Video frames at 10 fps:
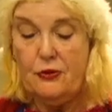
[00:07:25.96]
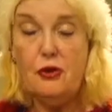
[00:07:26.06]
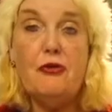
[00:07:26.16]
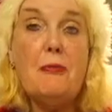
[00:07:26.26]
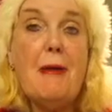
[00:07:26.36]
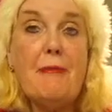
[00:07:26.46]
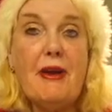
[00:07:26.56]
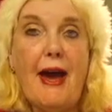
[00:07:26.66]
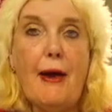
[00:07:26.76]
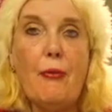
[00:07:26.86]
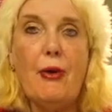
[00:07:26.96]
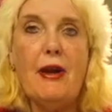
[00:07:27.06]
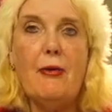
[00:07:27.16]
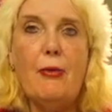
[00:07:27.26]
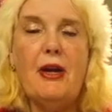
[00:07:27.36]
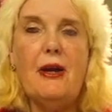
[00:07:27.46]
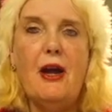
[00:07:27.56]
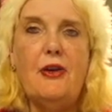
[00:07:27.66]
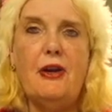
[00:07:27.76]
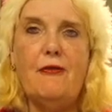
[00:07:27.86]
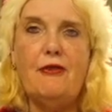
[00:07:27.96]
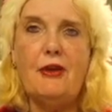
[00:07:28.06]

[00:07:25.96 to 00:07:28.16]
Do you remember that when I went hunting